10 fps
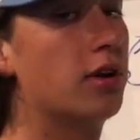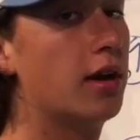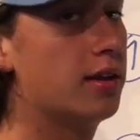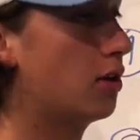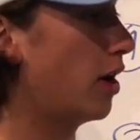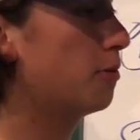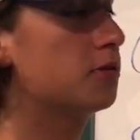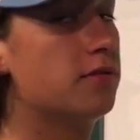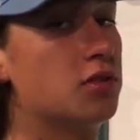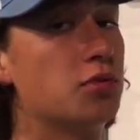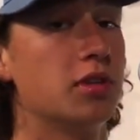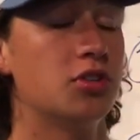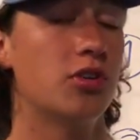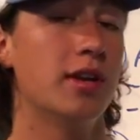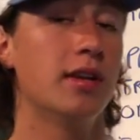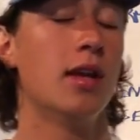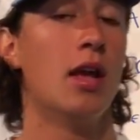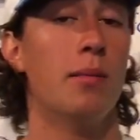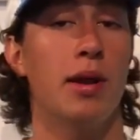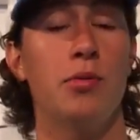or not, it helps if it's really trendy,
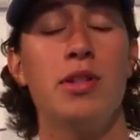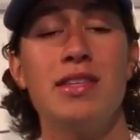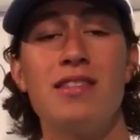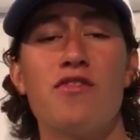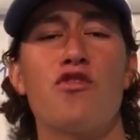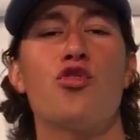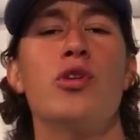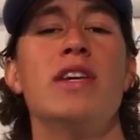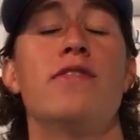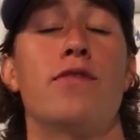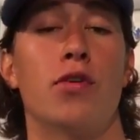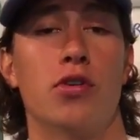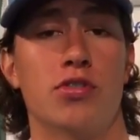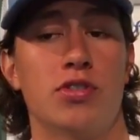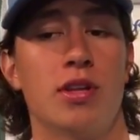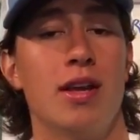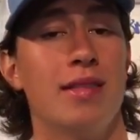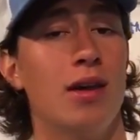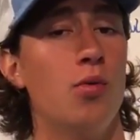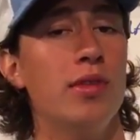but I release it free first.
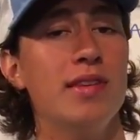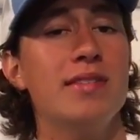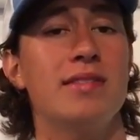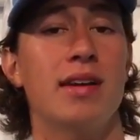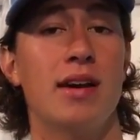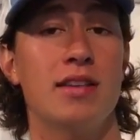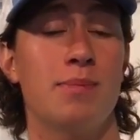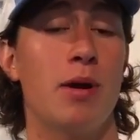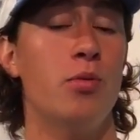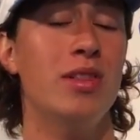Now, what this does by